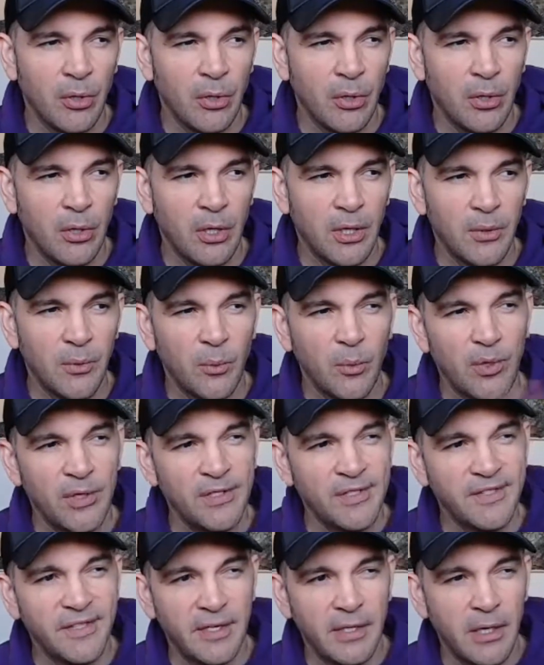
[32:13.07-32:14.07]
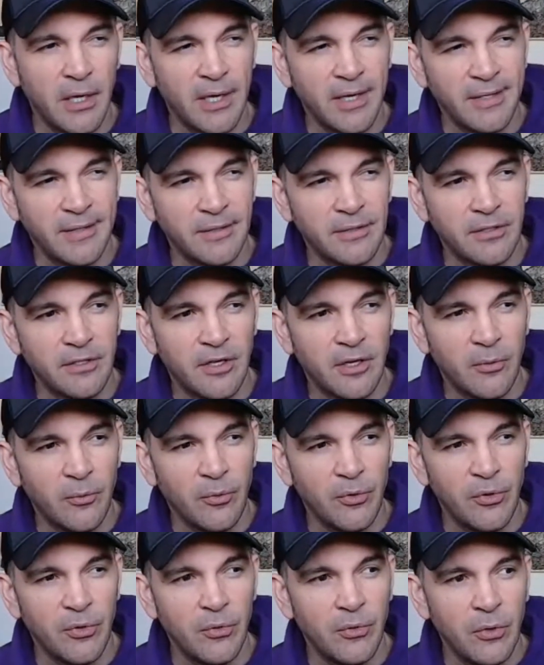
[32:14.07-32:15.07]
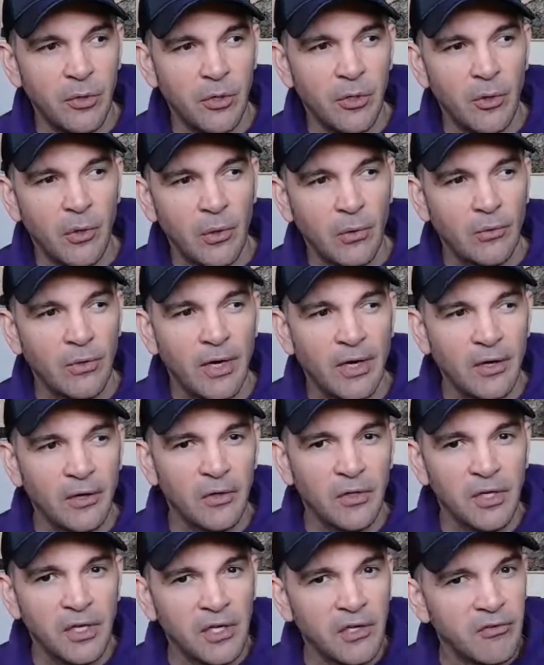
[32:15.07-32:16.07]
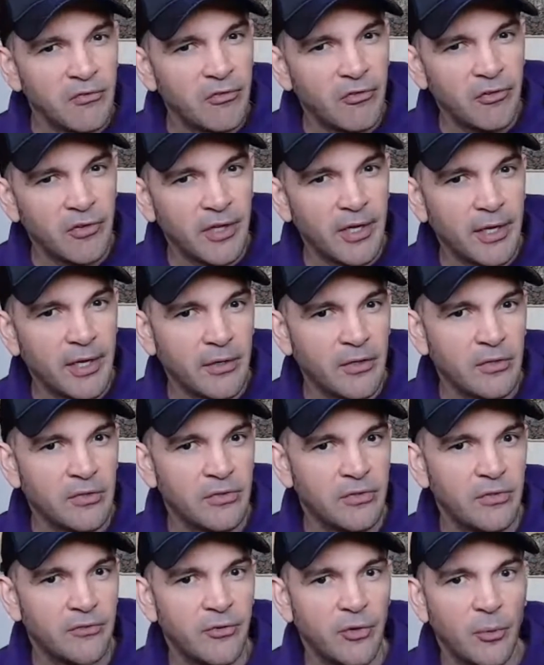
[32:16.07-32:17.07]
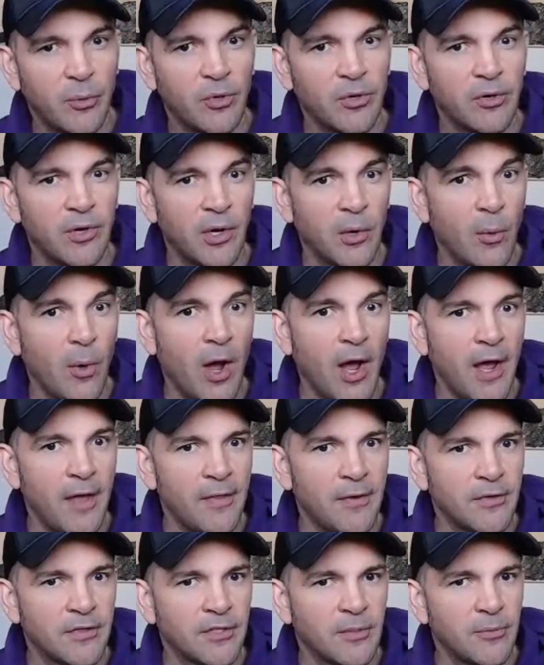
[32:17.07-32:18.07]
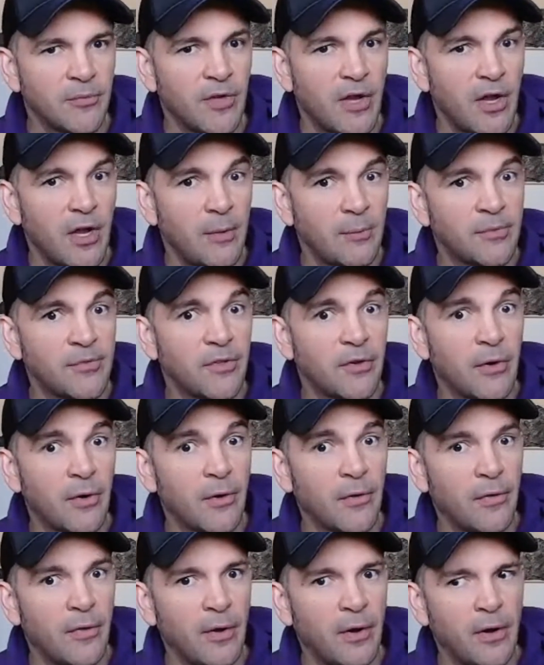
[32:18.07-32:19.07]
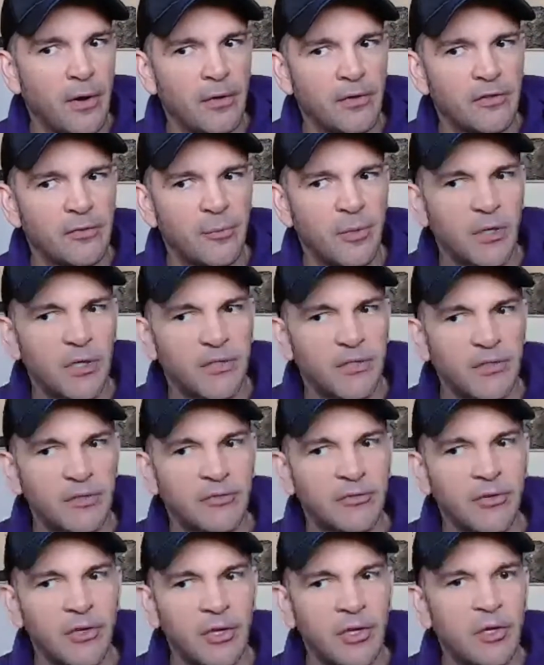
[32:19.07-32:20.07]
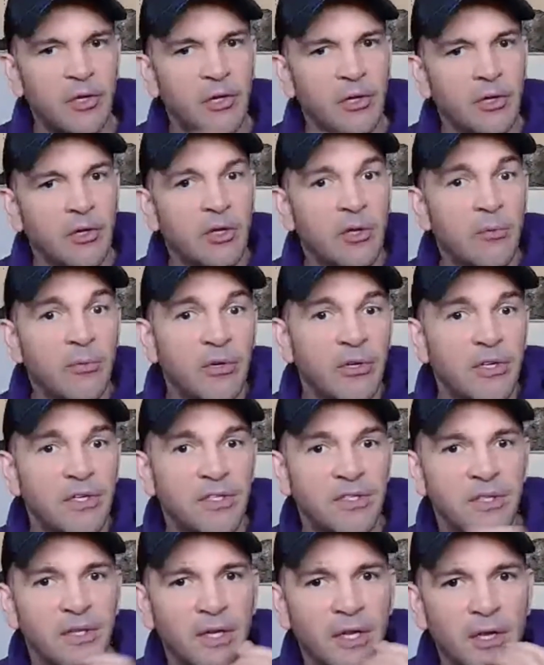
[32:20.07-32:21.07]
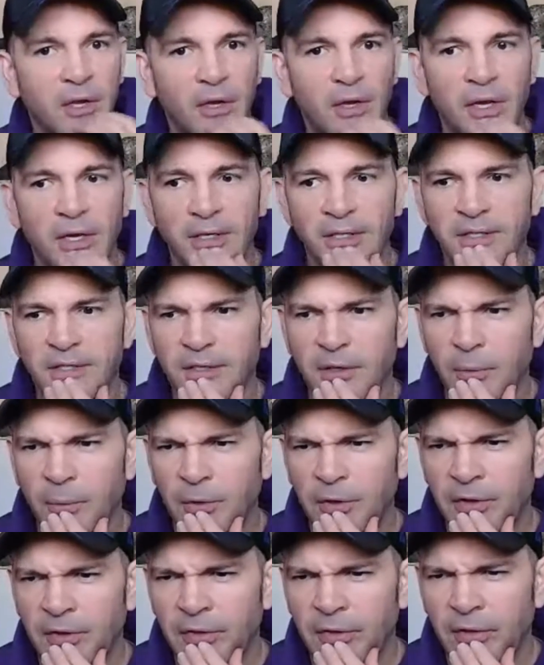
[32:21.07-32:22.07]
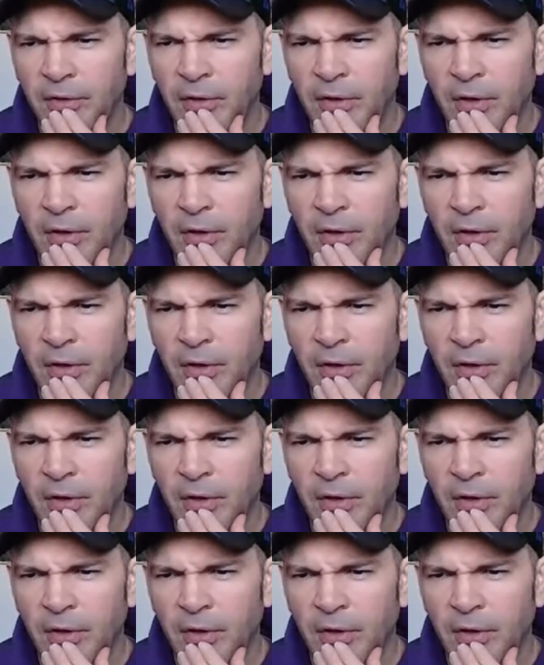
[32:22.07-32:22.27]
on Wednesday nights that would regularly conflict. So if you're wondering why there's some times that aren't there, it's because of communities that I sit with